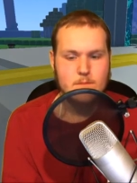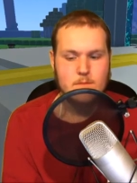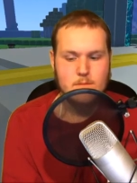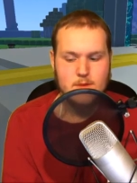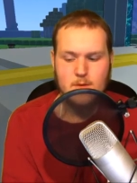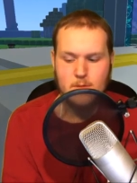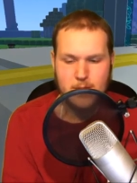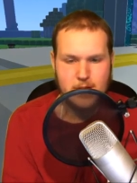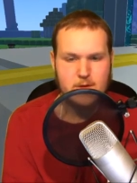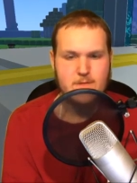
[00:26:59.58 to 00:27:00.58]
that would be
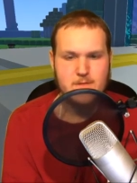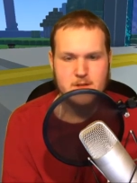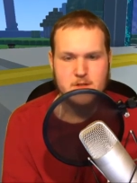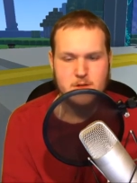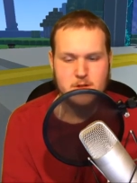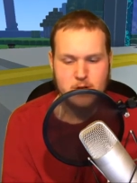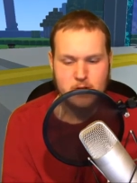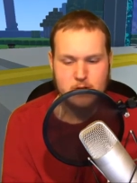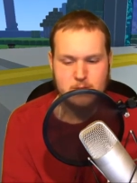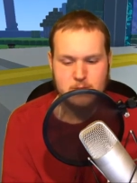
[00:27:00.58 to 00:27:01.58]
a good feature
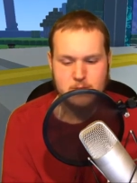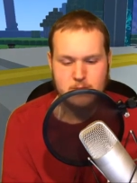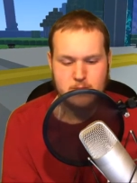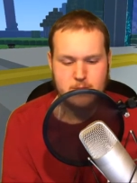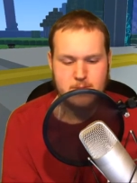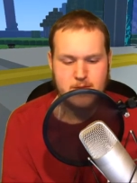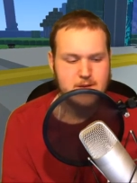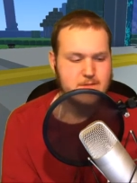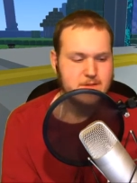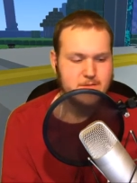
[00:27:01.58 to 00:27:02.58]
um
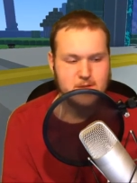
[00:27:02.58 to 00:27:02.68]
devs if you're